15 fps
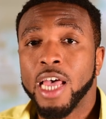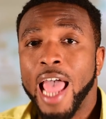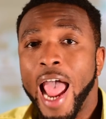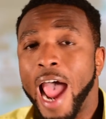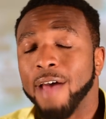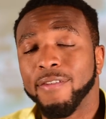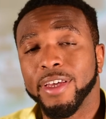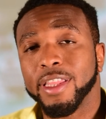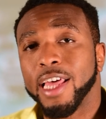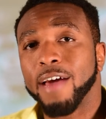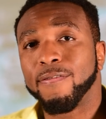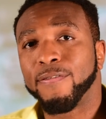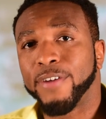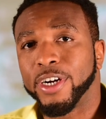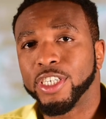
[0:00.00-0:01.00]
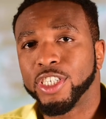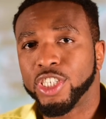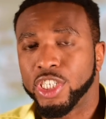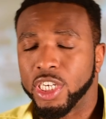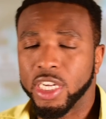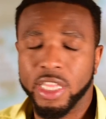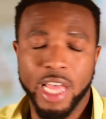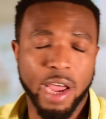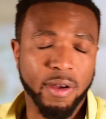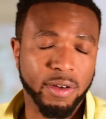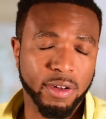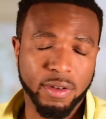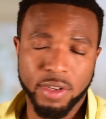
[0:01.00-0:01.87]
having that first year that,